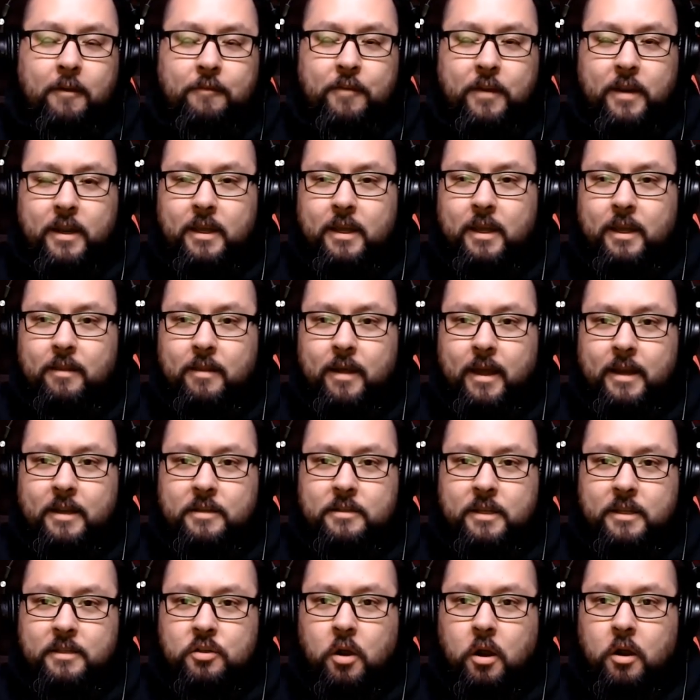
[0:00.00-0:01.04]
finicky that
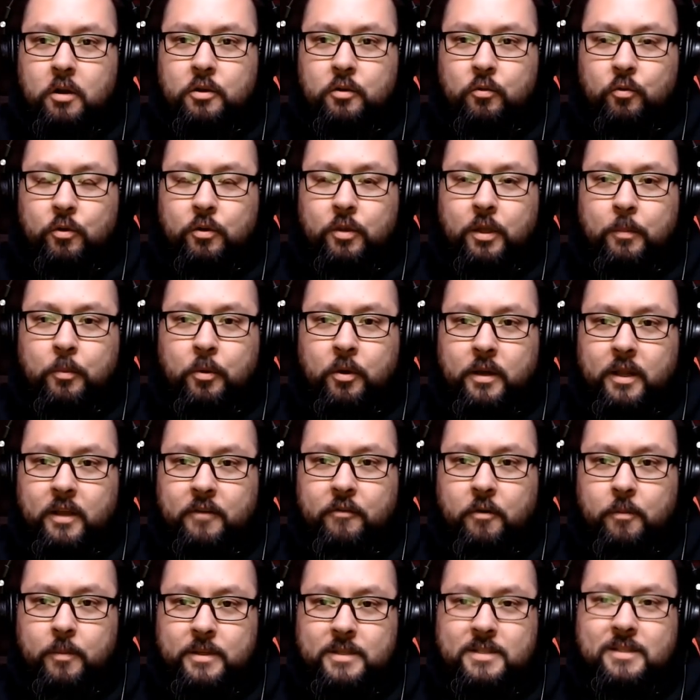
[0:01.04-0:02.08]
it's hard to really
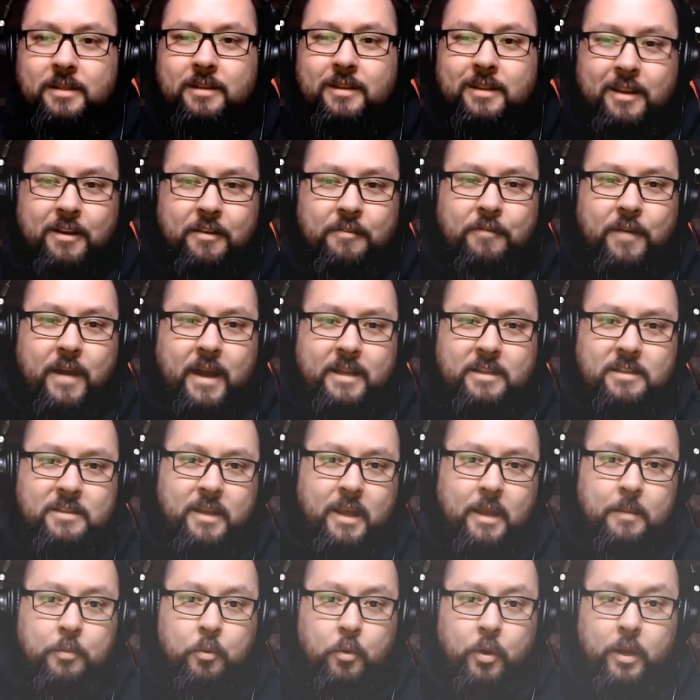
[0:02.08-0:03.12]
predict from a solidified
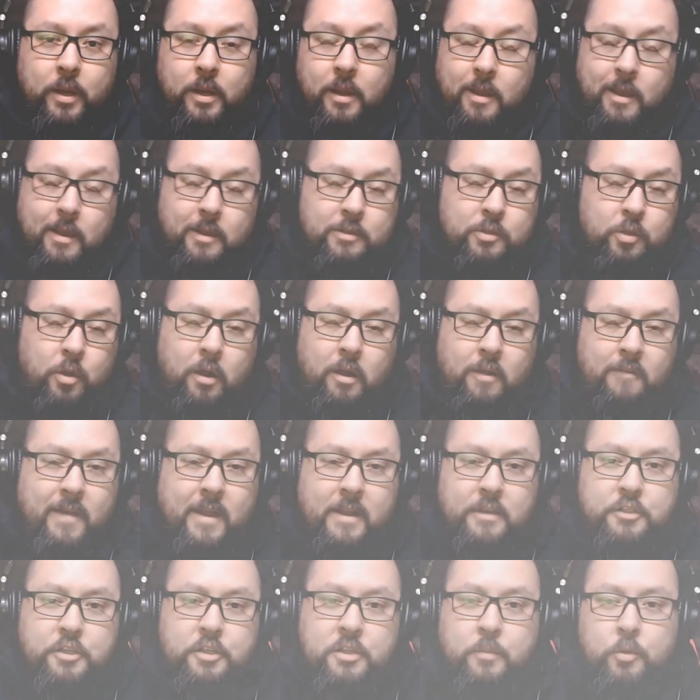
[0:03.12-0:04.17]
standpoint. So all of that
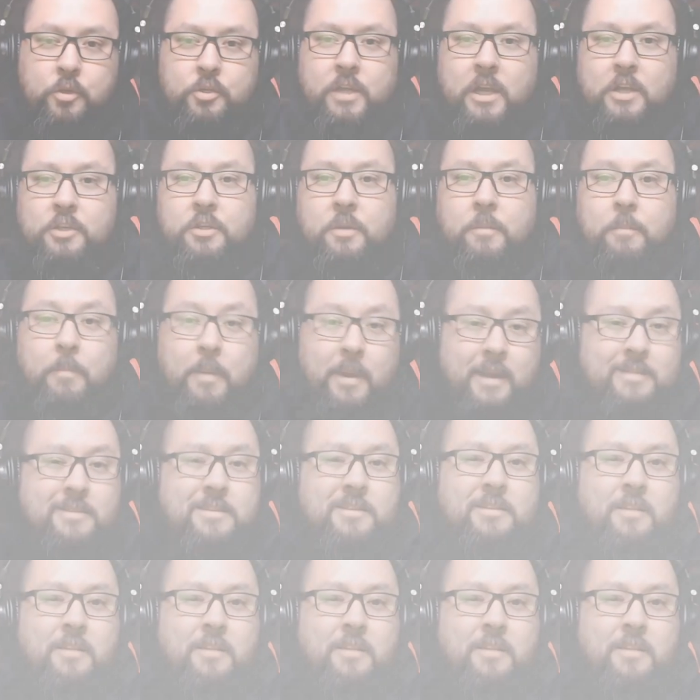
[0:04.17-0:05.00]
is just a projection, but